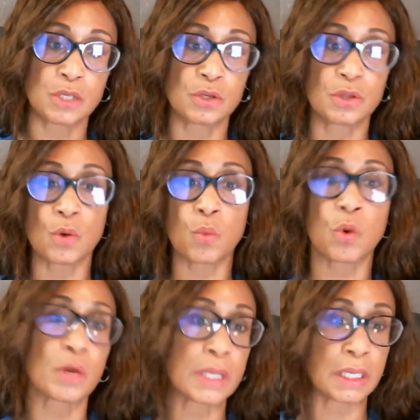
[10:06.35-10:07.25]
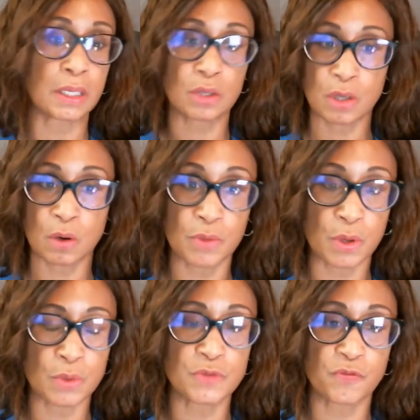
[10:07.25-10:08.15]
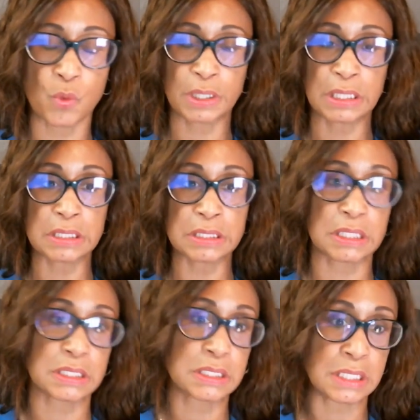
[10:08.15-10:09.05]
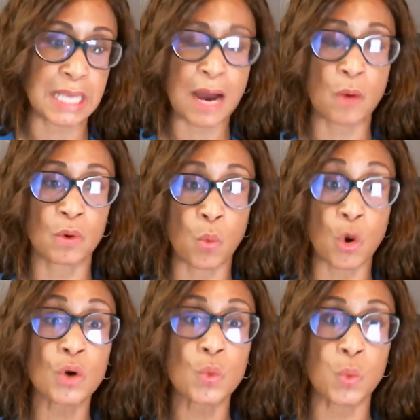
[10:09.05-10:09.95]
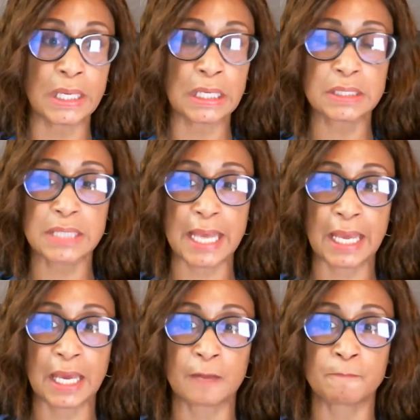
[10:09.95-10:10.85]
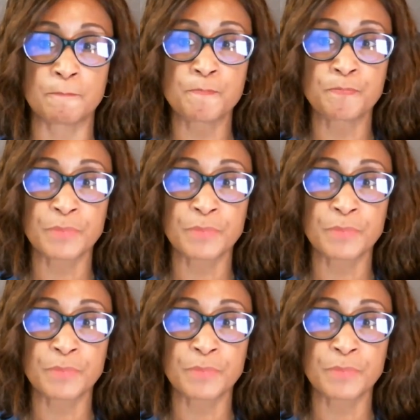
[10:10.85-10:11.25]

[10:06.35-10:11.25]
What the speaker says: They're working, those 40, 60-hour work weeks, and